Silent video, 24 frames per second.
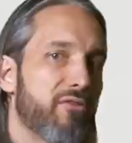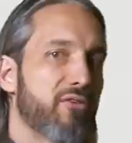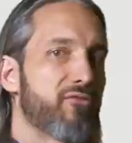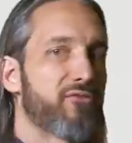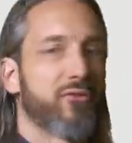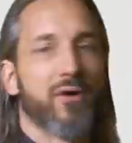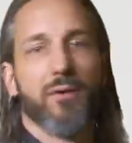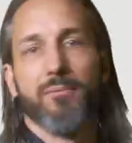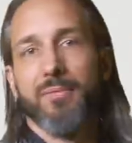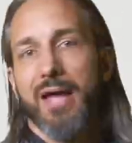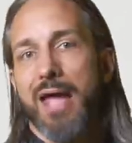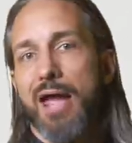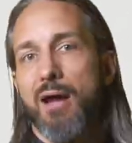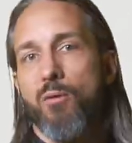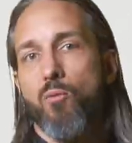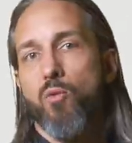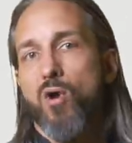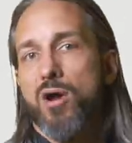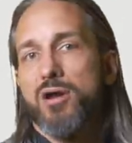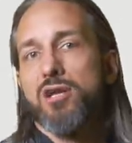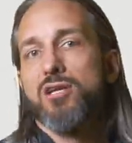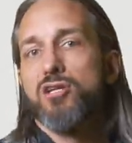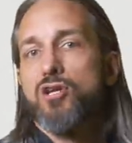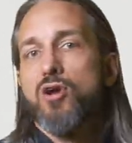move it from a
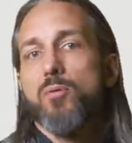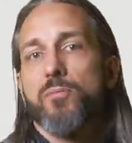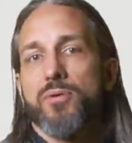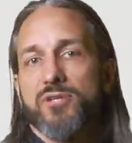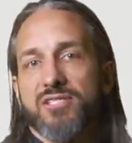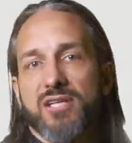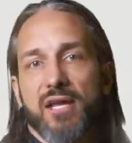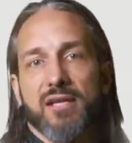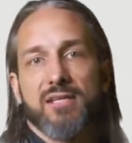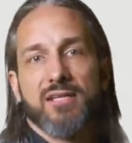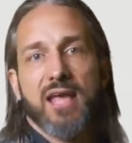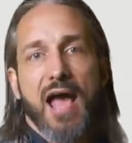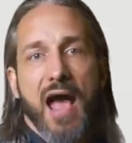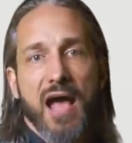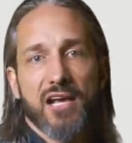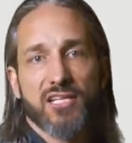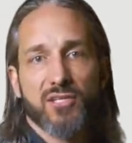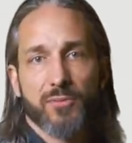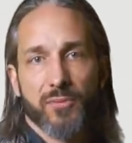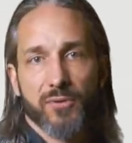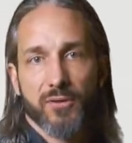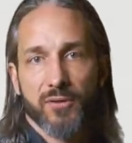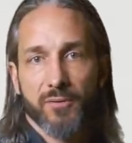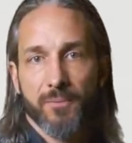1% to 2%
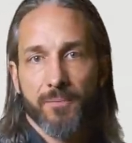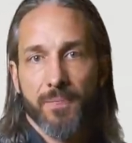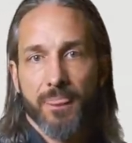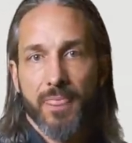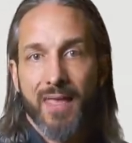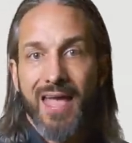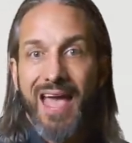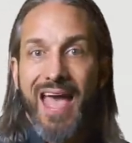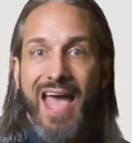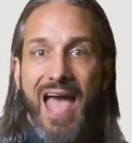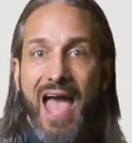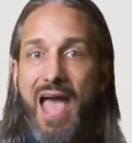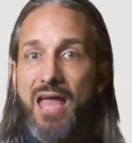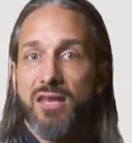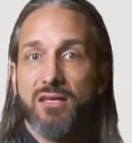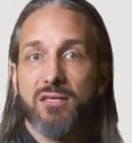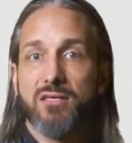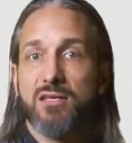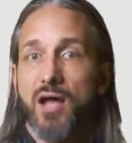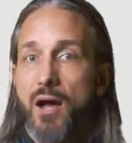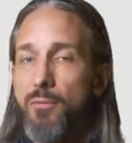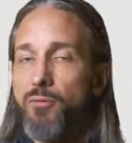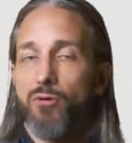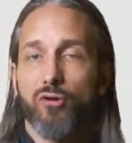taxable
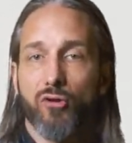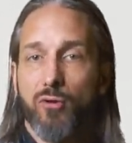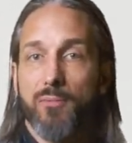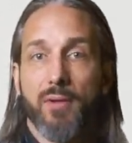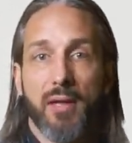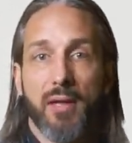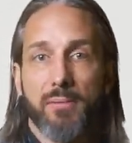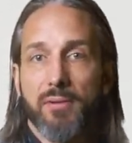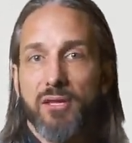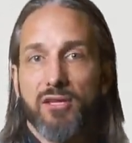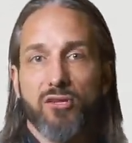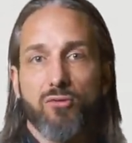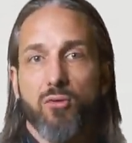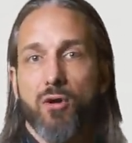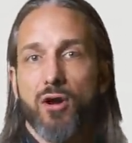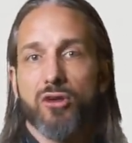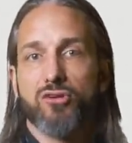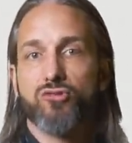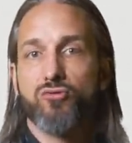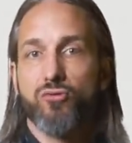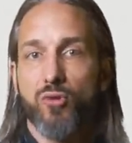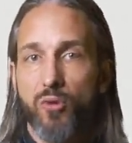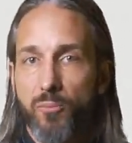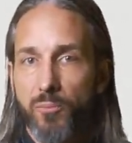and double or maybe
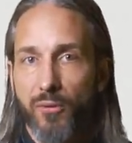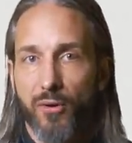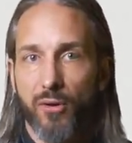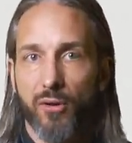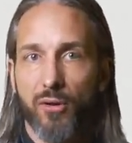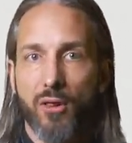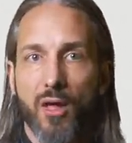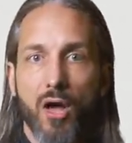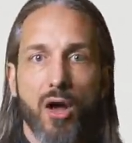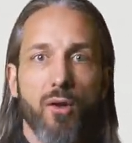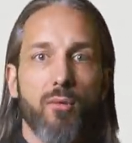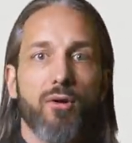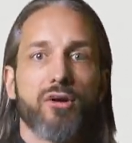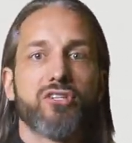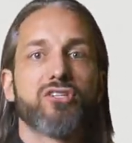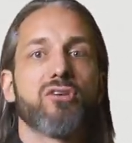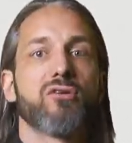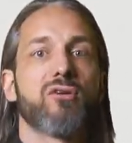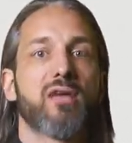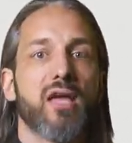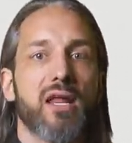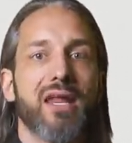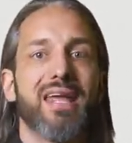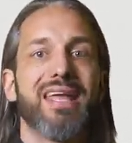quadruple what
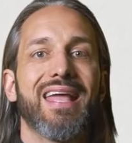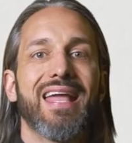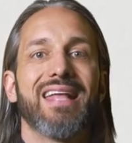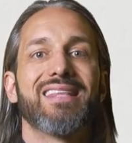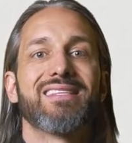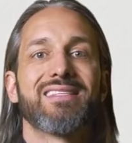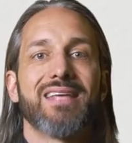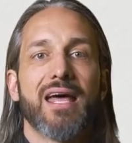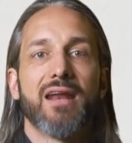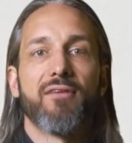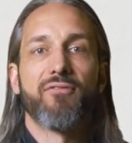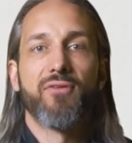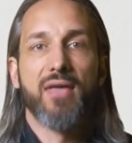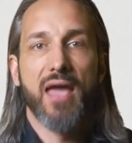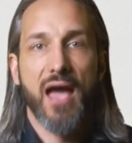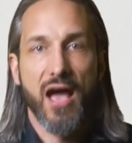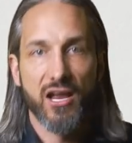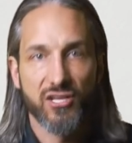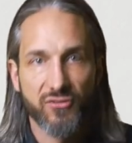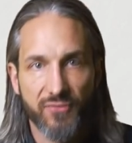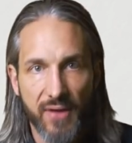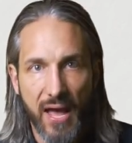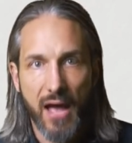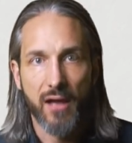you're getting inside of
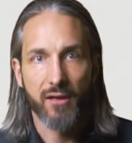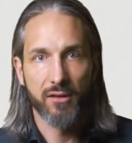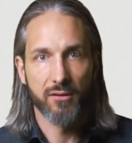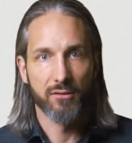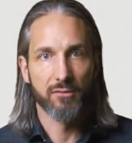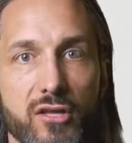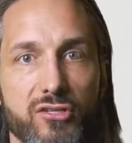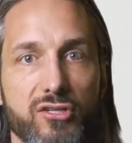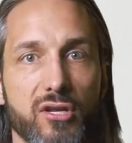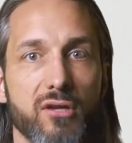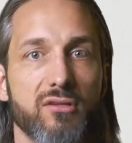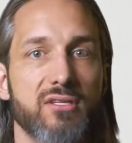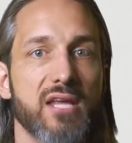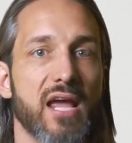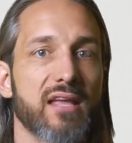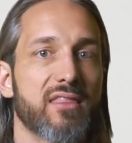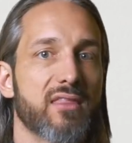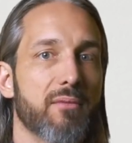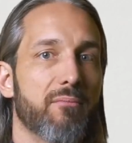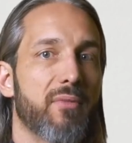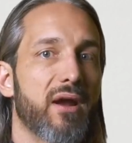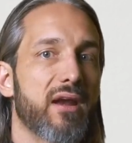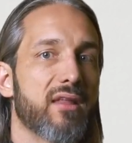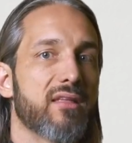cash value. So you
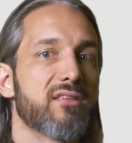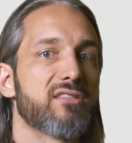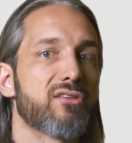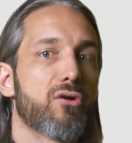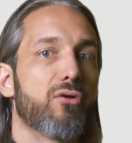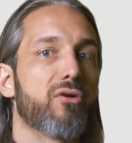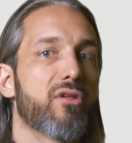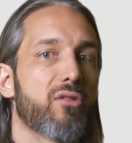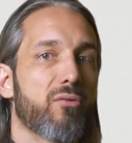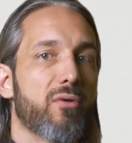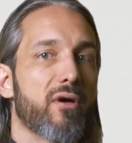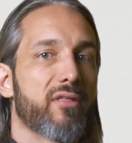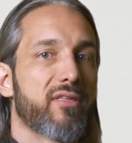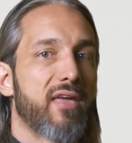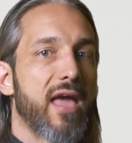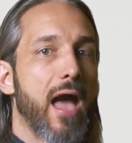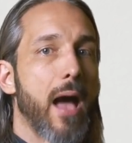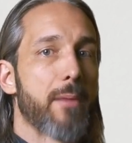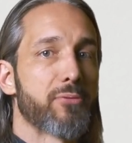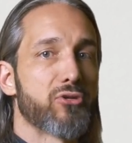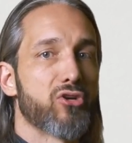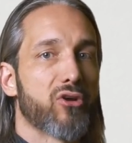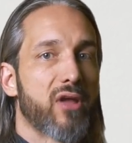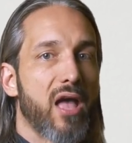take the money that's going to the wealth
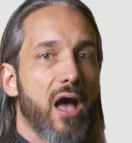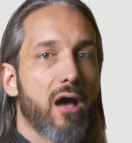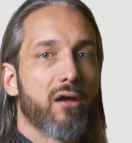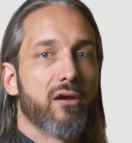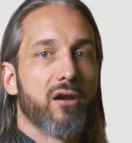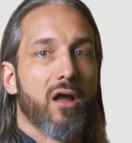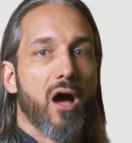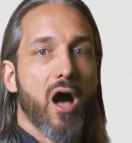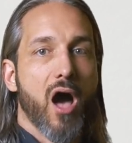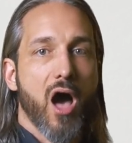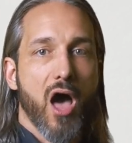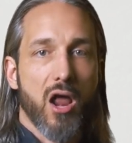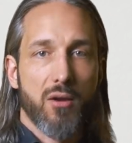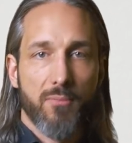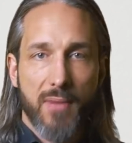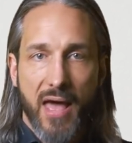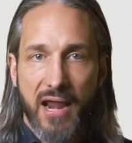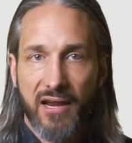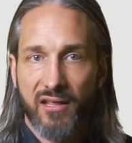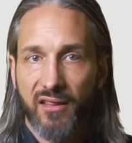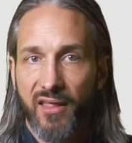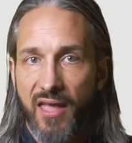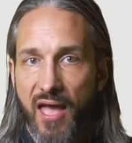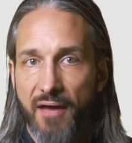capture account and
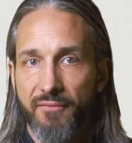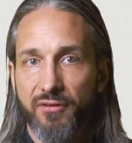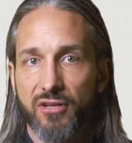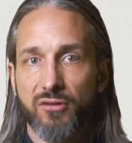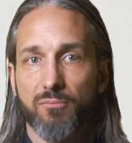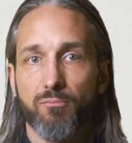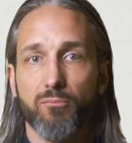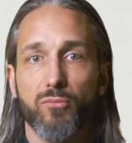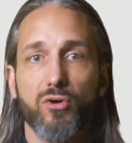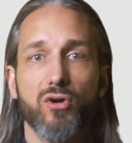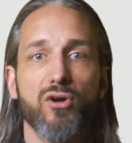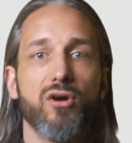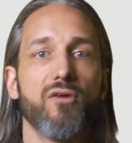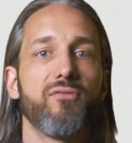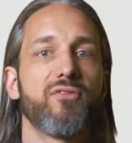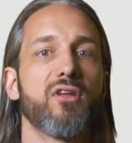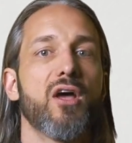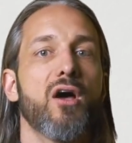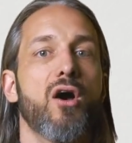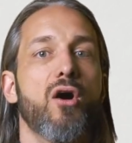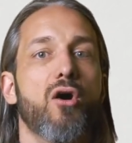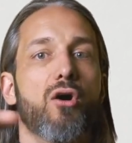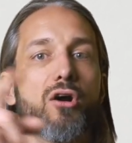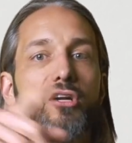automatically have it moved
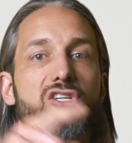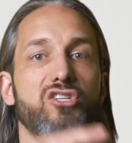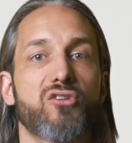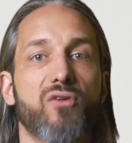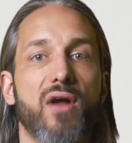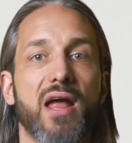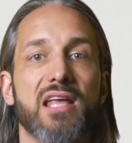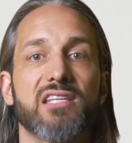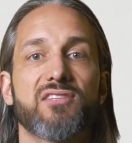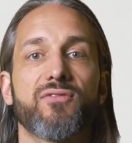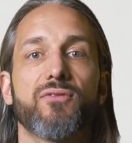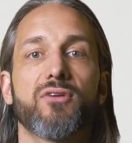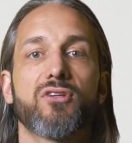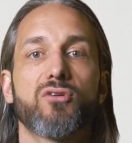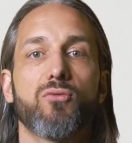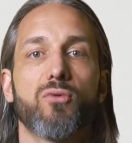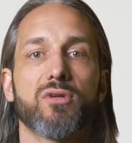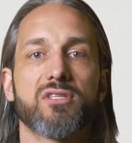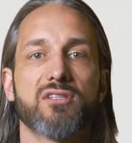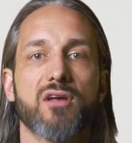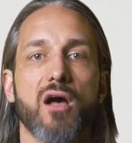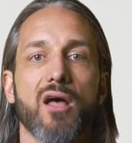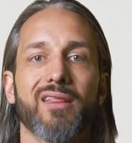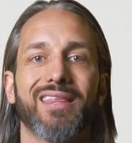or transferred to
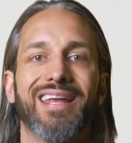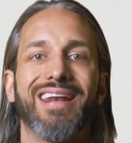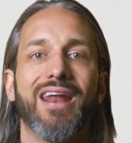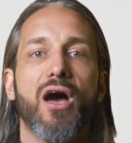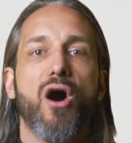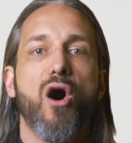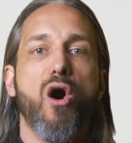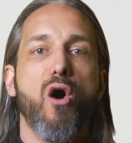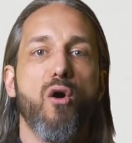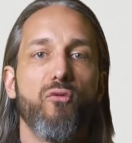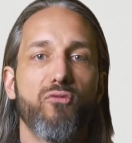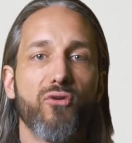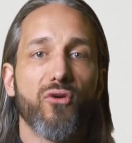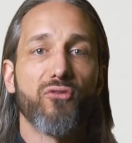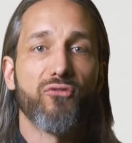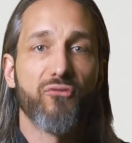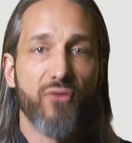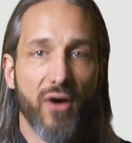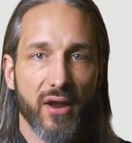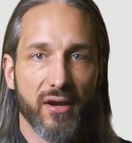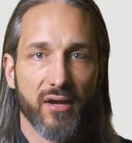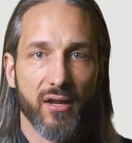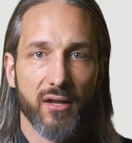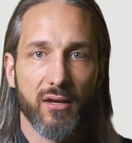what's called an
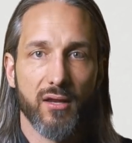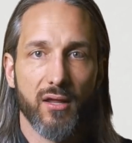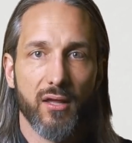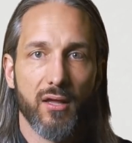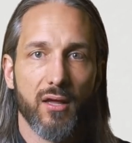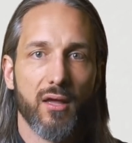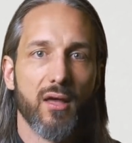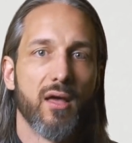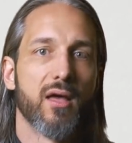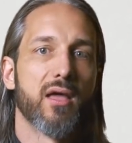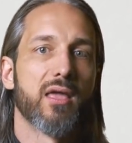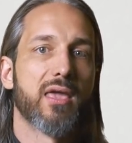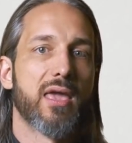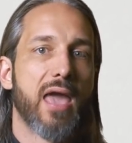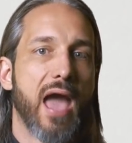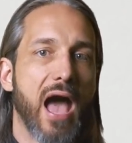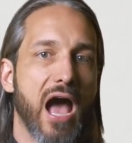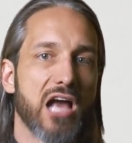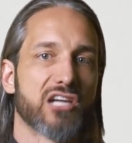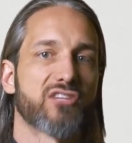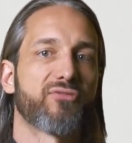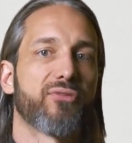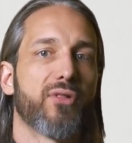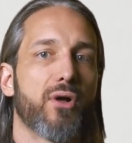overfunded
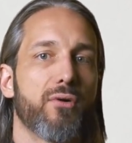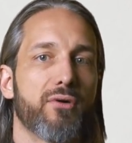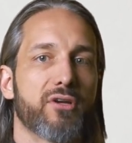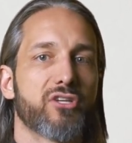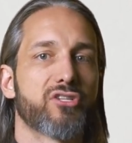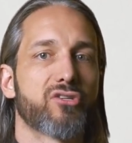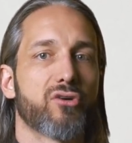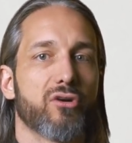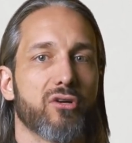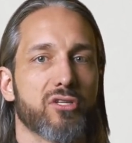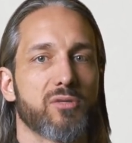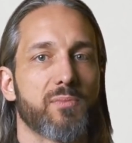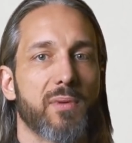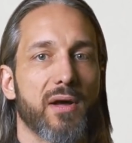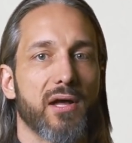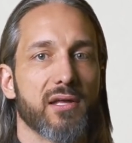cash flow insurance